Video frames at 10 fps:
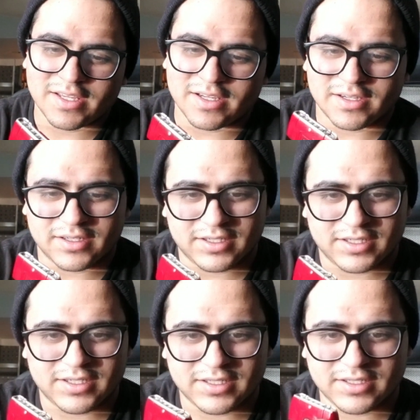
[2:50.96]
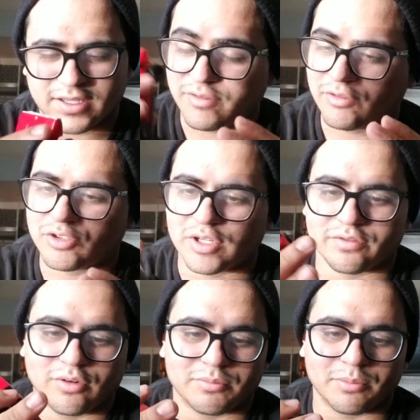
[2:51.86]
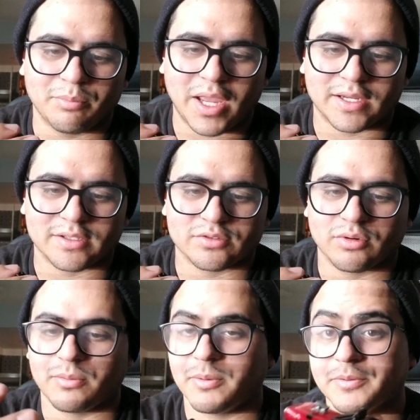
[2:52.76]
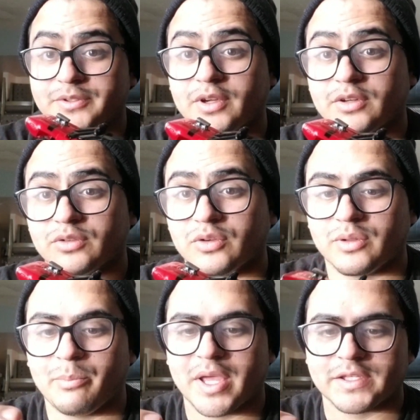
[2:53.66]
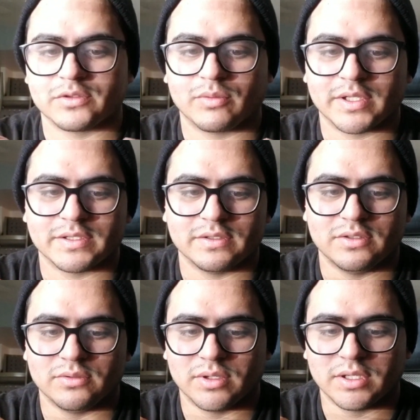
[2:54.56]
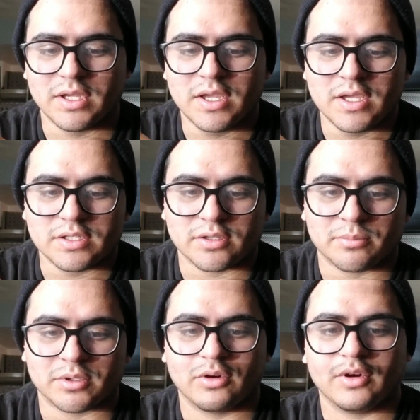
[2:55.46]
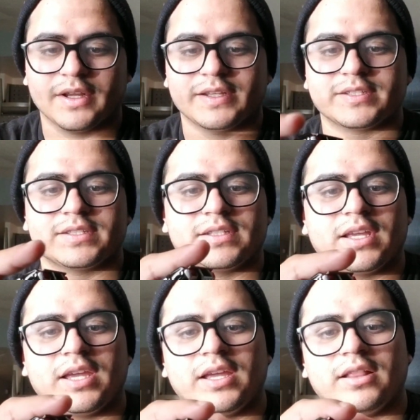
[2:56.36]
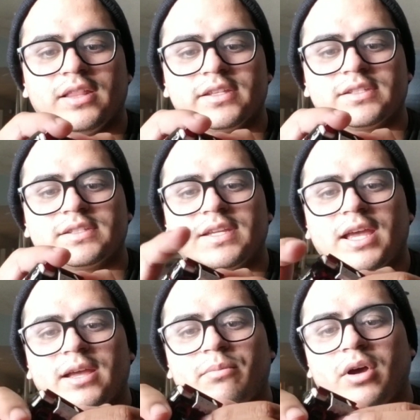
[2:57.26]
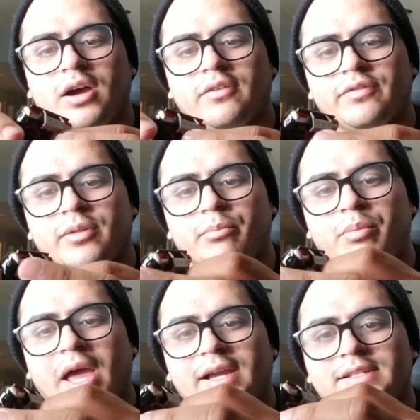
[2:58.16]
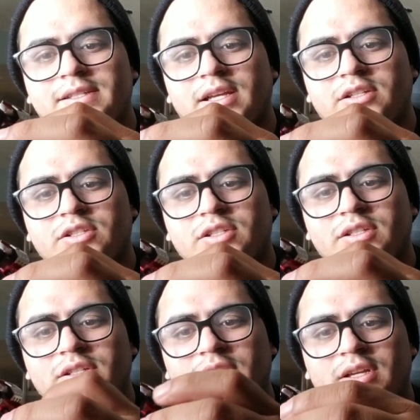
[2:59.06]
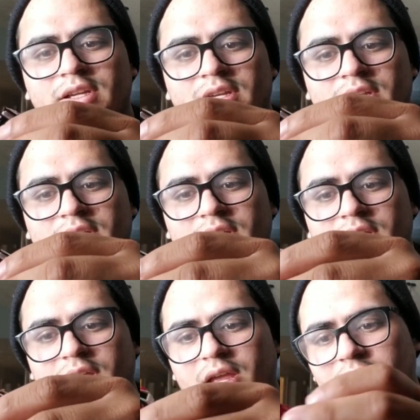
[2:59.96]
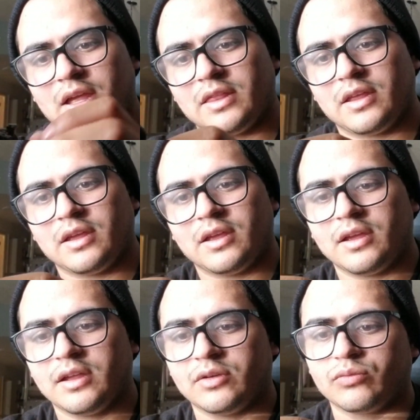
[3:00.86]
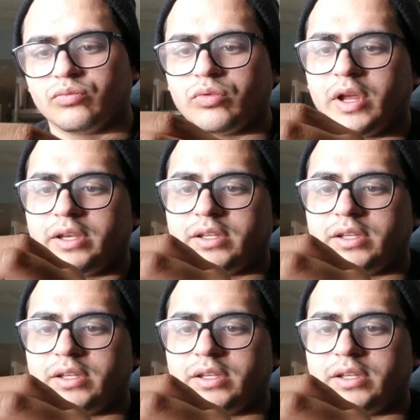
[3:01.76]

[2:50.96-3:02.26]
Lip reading: uh, I've never transformed her back into robot mode, so I don't know the best way to do it. So I'm gonna go ahead and say let's tab off the back section, and then right